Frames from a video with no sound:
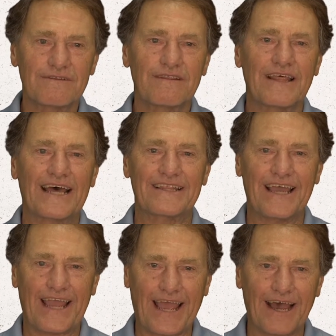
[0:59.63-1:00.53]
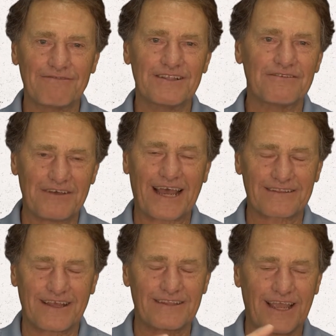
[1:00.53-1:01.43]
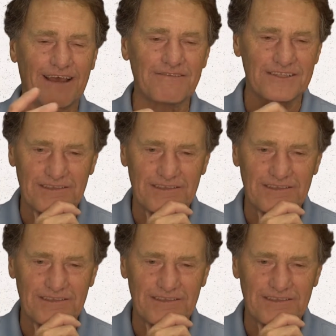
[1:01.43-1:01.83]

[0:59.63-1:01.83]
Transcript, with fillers: that they have and the fact that they haven't